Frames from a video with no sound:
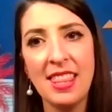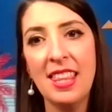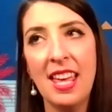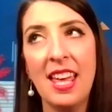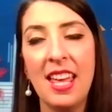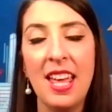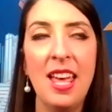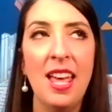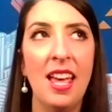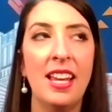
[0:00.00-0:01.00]
think that
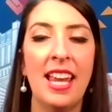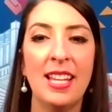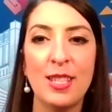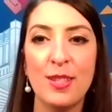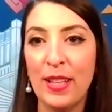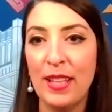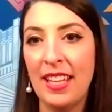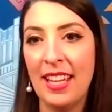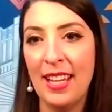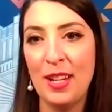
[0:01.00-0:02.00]
Gainesville,